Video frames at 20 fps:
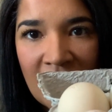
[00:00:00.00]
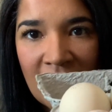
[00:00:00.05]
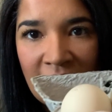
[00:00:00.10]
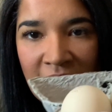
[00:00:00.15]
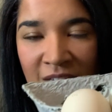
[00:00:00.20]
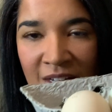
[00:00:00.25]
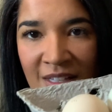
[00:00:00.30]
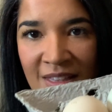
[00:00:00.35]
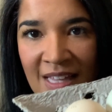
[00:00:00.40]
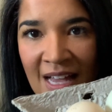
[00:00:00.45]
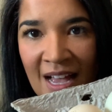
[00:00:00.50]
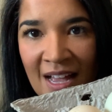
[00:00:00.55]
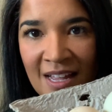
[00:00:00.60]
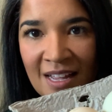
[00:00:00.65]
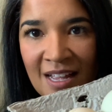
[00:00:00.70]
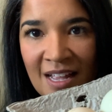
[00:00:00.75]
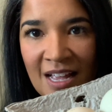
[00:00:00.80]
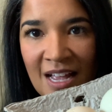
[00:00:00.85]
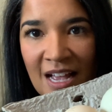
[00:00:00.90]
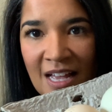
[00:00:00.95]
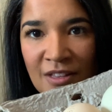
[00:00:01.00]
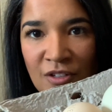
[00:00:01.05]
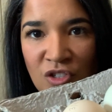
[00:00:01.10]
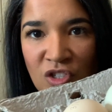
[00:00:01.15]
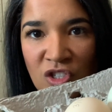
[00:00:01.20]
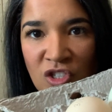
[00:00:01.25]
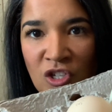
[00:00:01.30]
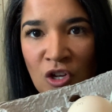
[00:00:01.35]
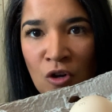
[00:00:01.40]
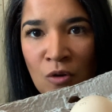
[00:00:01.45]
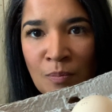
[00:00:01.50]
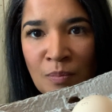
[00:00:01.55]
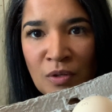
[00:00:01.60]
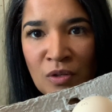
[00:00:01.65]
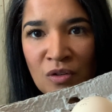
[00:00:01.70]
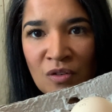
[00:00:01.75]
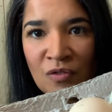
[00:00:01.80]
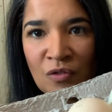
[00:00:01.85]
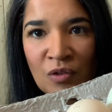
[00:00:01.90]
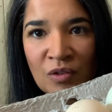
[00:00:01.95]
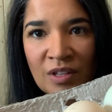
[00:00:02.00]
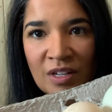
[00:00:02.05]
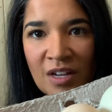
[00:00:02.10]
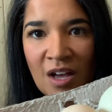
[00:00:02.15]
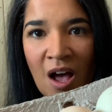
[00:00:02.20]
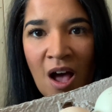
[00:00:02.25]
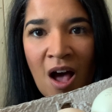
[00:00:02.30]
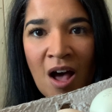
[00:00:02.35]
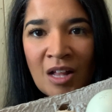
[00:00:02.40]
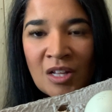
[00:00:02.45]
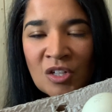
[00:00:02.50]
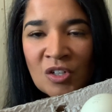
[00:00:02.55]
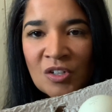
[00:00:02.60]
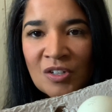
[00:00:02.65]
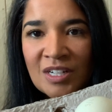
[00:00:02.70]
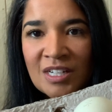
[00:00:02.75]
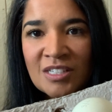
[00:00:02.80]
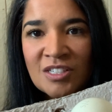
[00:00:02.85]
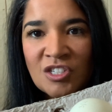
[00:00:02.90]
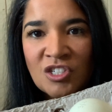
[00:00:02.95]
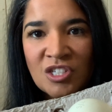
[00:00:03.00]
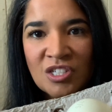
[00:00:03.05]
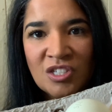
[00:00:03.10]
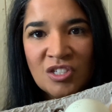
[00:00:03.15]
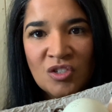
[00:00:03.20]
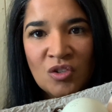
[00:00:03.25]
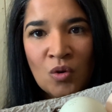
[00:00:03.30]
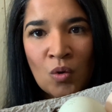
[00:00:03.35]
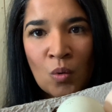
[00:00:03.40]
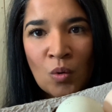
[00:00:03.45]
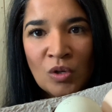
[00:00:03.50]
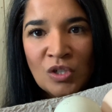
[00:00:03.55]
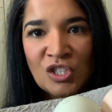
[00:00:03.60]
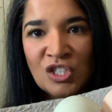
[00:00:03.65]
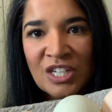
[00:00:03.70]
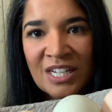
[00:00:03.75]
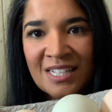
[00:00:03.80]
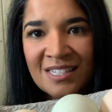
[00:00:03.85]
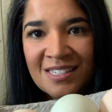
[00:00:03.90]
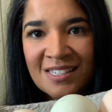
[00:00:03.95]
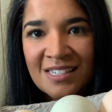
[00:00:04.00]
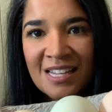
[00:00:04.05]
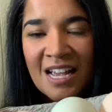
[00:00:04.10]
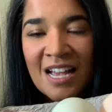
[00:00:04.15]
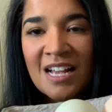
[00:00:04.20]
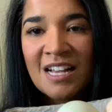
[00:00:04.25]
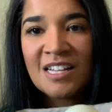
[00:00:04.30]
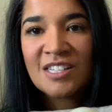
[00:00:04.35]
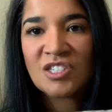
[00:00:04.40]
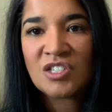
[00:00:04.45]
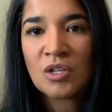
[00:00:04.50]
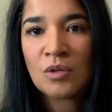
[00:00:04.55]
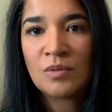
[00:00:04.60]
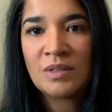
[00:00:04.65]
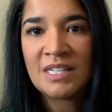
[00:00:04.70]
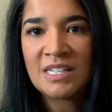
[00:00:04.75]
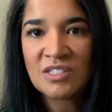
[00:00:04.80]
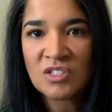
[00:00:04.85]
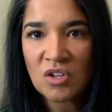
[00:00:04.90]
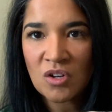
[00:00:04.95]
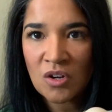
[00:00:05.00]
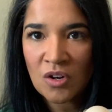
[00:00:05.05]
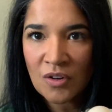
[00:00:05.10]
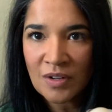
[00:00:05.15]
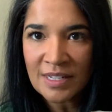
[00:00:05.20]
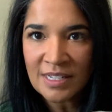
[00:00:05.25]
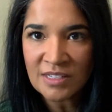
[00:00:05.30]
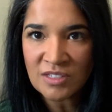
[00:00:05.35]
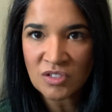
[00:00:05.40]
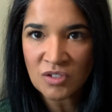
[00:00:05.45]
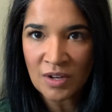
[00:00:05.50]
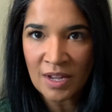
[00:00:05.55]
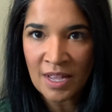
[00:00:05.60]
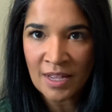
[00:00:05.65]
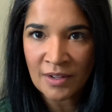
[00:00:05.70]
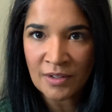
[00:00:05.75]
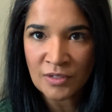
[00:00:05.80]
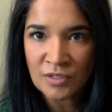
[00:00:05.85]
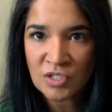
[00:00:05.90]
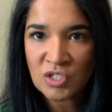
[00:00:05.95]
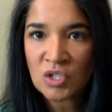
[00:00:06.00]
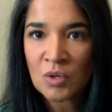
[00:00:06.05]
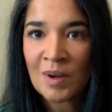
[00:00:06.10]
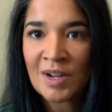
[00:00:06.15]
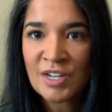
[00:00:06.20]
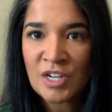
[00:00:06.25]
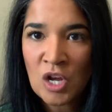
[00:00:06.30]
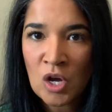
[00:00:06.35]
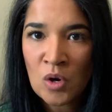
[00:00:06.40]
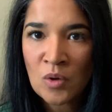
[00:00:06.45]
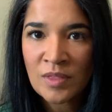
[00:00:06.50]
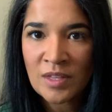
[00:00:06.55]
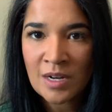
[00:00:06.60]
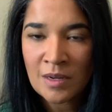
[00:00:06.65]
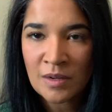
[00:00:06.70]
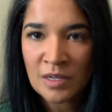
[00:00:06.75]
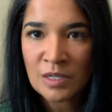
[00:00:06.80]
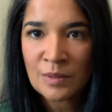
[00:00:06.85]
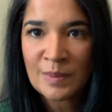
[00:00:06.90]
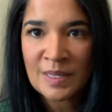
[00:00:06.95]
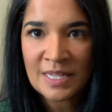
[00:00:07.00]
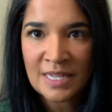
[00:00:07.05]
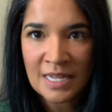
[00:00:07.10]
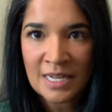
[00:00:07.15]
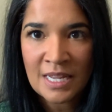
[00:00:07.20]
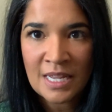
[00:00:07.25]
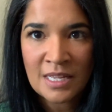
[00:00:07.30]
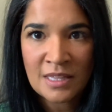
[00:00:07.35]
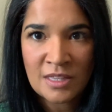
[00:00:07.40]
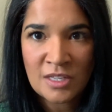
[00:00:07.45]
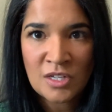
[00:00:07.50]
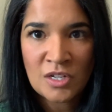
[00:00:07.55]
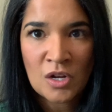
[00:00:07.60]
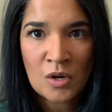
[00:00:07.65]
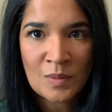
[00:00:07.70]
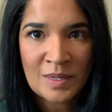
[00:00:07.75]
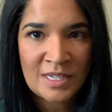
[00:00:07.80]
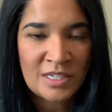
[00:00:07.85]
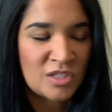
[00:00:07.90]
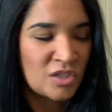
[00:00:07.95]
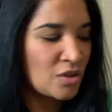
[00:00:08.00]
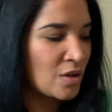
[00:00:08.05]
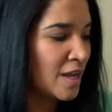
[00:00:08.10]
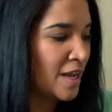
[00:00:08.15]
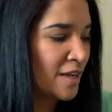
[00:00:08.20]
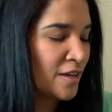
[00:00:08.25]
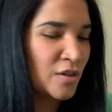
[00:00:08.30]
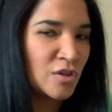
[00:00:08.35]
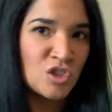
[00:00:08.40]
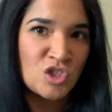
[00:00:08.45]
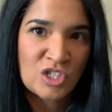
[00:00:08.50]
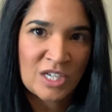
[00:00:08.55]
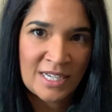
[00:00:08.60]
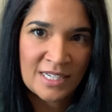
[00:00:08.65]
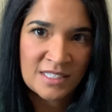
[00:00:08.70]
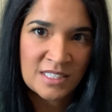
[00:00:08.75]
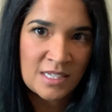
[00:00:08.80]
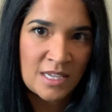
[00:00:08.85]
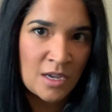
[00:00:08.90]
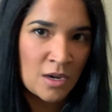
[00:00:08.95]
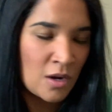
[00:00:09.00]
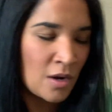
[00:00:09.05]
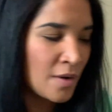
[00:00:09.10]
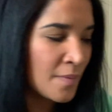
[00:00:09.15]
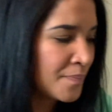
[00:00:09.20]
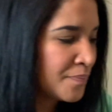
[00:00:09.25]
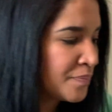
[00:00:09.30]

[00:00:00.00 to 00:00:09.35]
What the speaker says: Look at that. And they're so beautiful. The color is just gorgeous. So these are her Easter eggers. So I know that I'm going to be getting, you know, Easter egger chicks here.